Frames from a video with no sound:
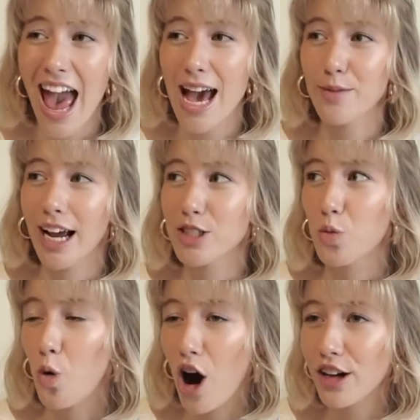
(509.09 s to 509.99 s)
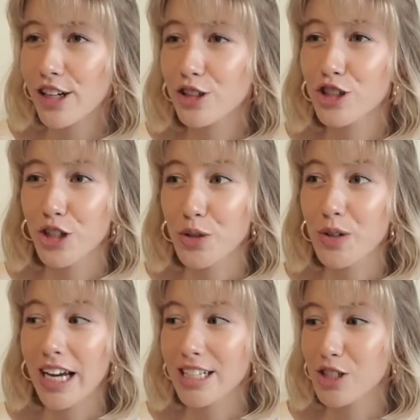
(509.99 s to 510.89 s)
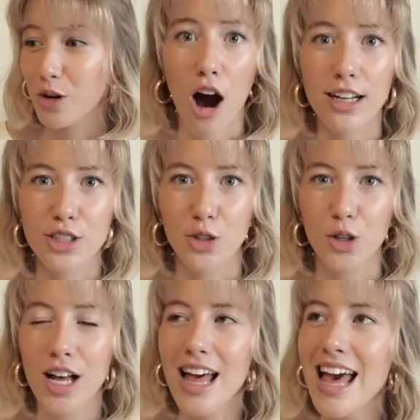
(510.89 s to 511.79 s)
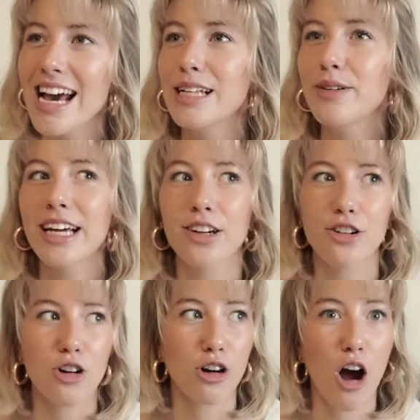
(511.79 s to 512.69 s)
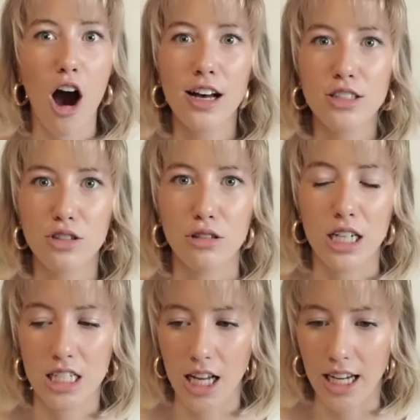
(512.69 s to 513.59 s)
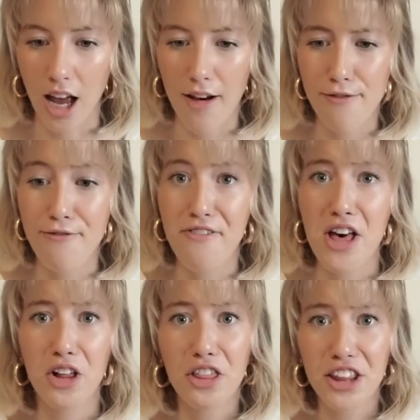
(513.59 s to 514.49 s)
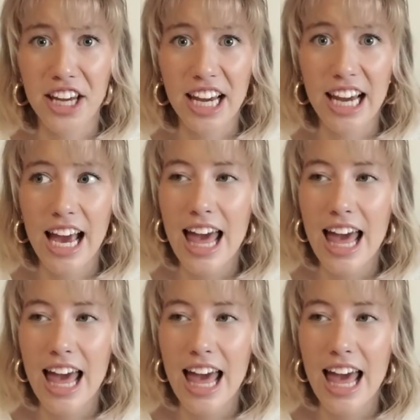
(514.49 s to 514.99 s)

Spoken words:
And we had to walk there to get to our hostel. And then we get there and our hostel is like filthy,